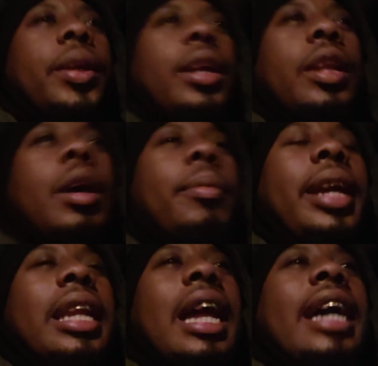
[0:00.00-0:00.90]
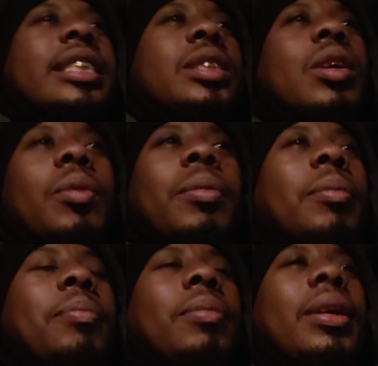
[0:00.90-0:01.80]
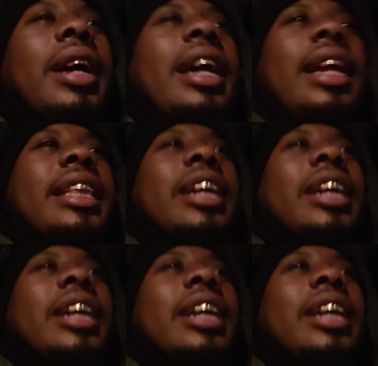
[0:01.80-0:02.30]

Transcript: you know what i mean like so eh,